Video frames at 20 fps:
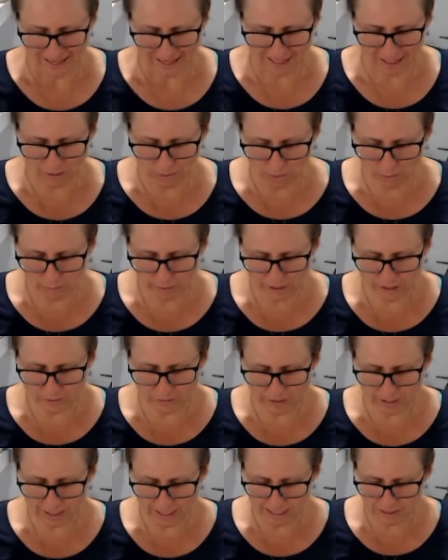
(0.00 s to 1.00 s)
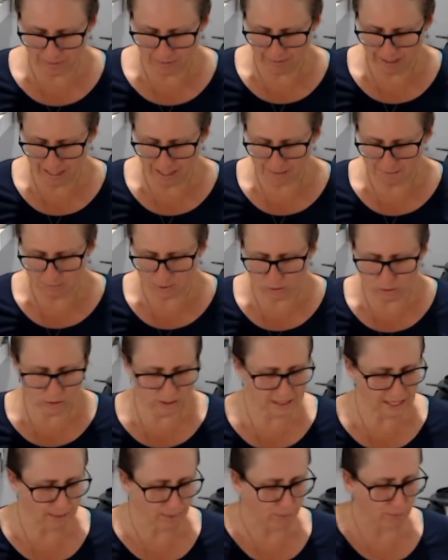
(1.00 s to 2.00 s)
Now, all we're doing is we're making balls,